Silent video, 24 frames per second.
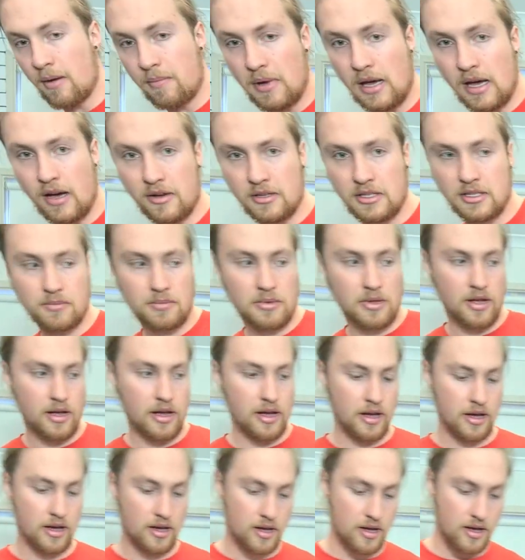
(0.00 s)
power
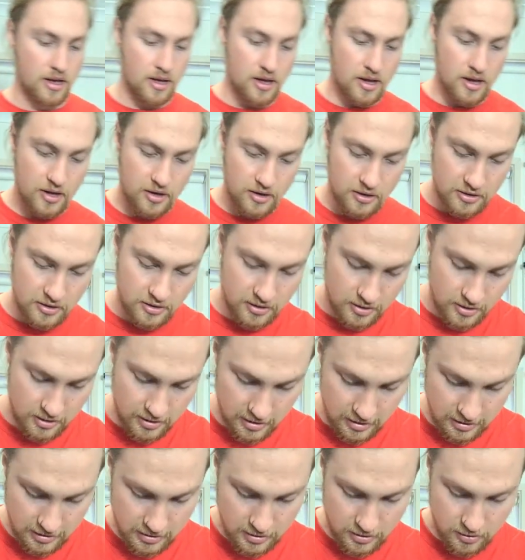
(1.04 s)
supply to
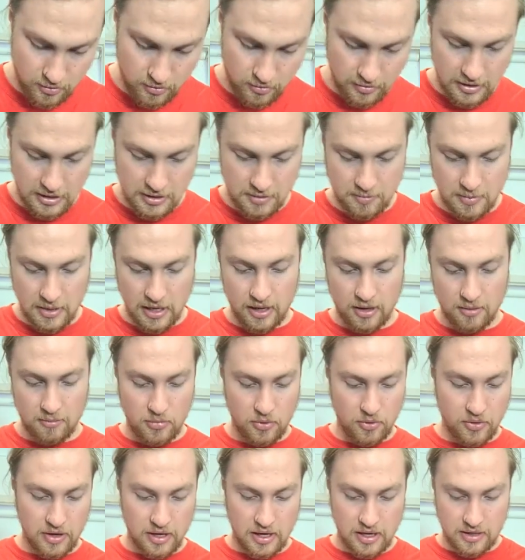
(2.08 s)
install this bad
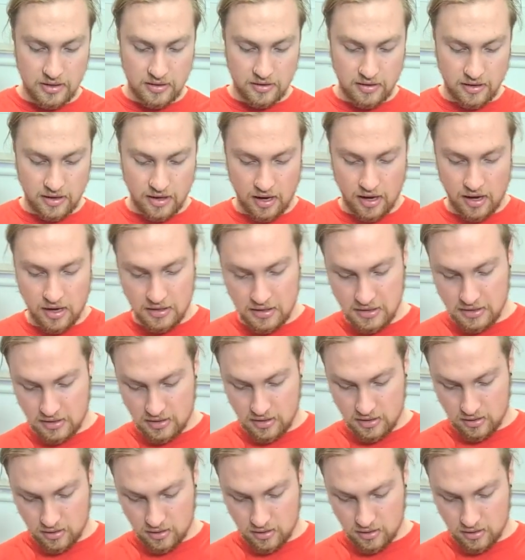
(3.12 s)
boy into the case.